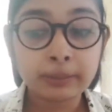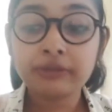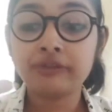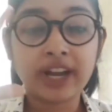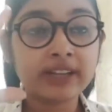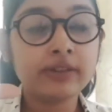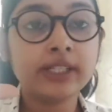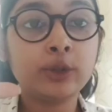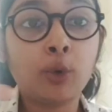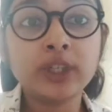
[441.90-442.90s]
And number
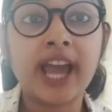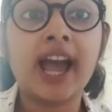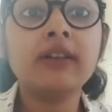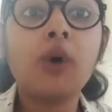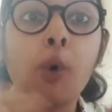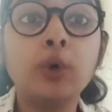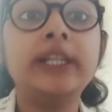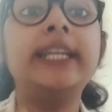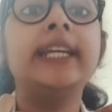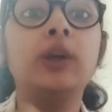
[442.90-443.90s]
5 is don't have
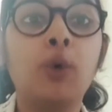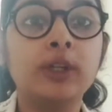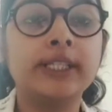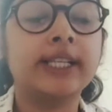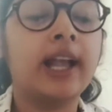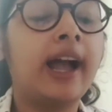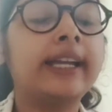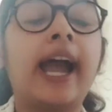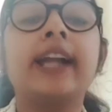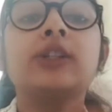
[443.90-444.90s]
only goals.
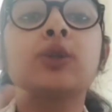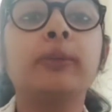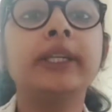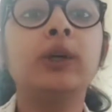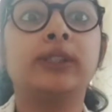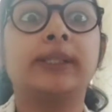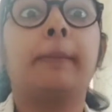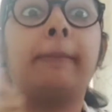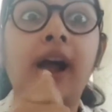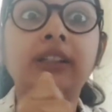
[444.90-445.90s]
I had so many
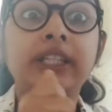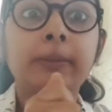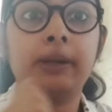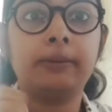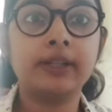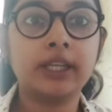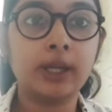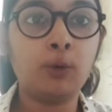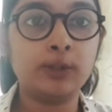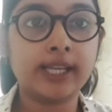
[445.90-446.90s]
goals. Balti bhar bhar
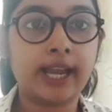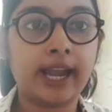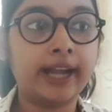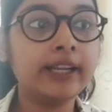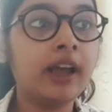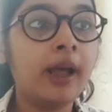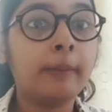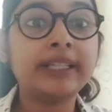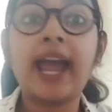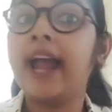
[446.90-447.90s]
ke goals I had.
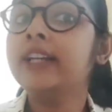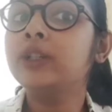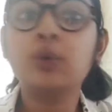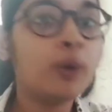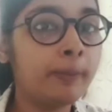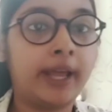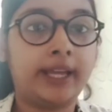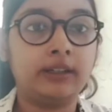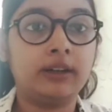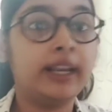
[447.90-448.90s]
But I had no
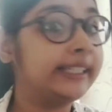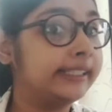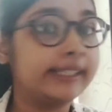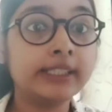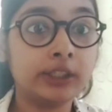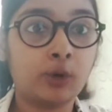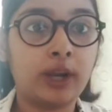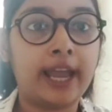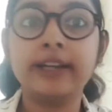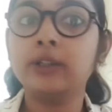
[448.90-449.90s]
plan. Like none at
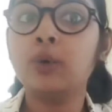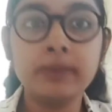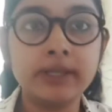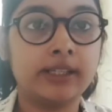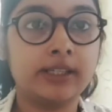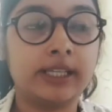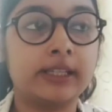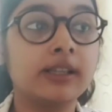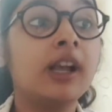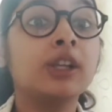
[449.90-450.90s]
all. I had no business
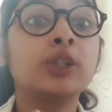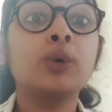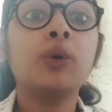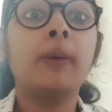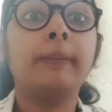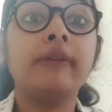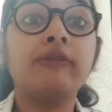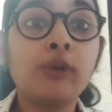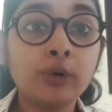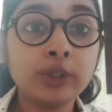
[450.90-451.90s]
sense. So
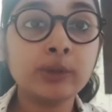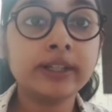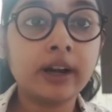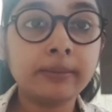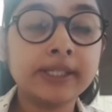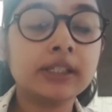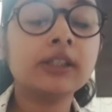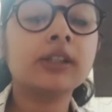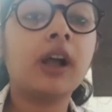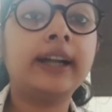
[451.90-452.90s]
before you start
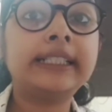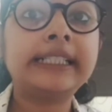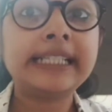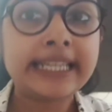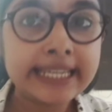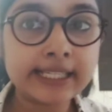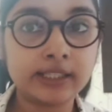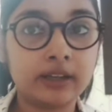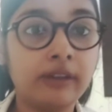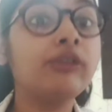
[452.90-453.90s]
business, at
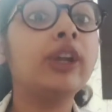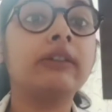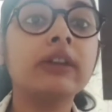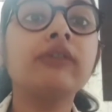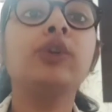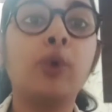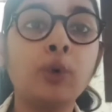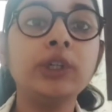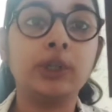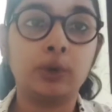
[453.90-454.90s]
least even if you
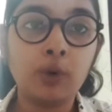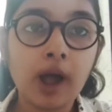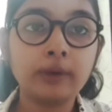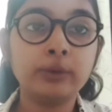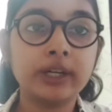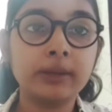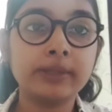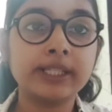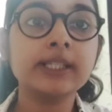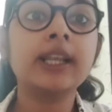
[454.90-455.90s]
don't know how to
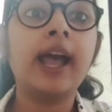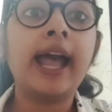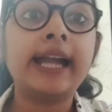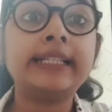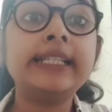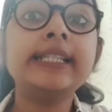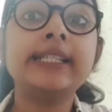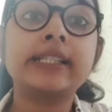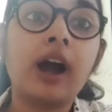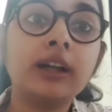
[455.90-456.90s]
run a business, at
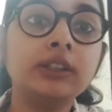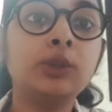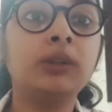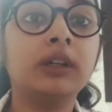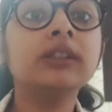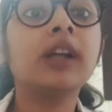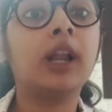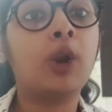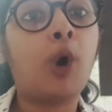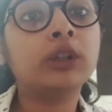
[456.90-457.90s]
least start to learn
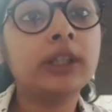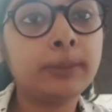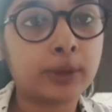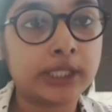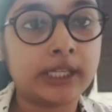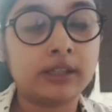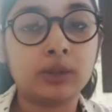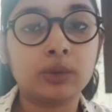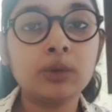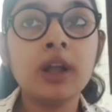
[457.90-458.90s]
along the
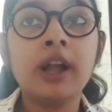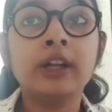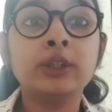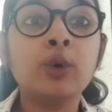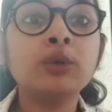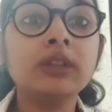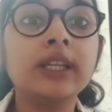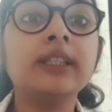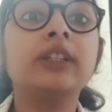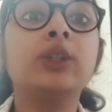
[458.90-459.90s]
process, you know.
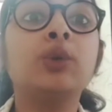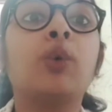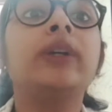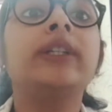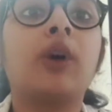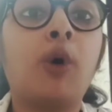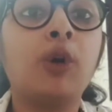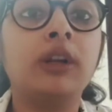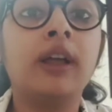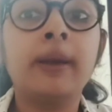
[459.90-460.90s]
Don't think that you know it
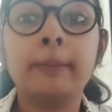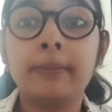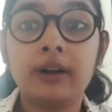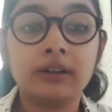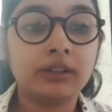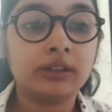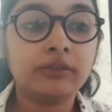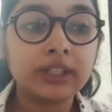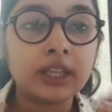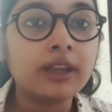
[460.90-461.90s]
all.
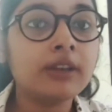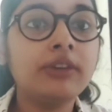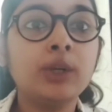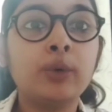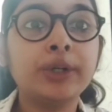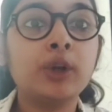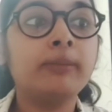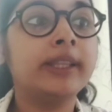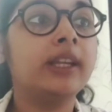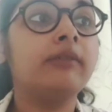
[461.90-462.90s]
We think we know
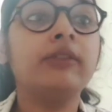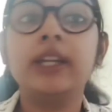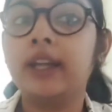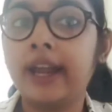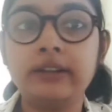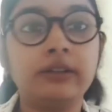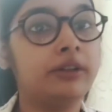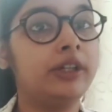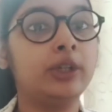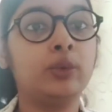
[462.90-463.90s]
it all, but then we
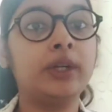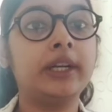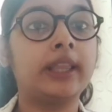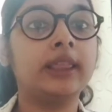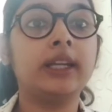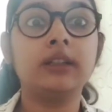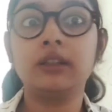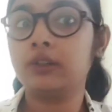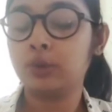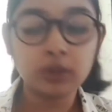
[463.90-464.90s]
enter into it and
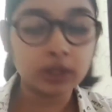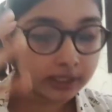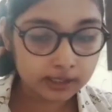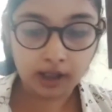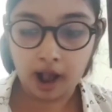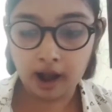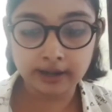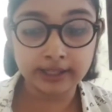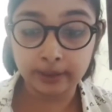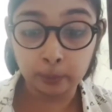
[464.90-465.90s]
then the truth hits
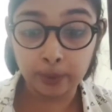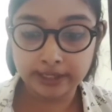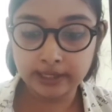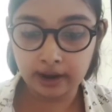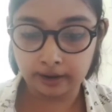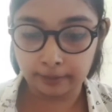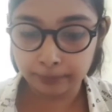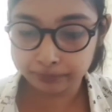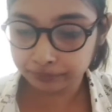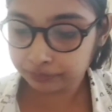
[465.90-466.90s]
hard, like very
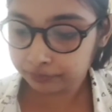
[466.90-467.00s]
hard.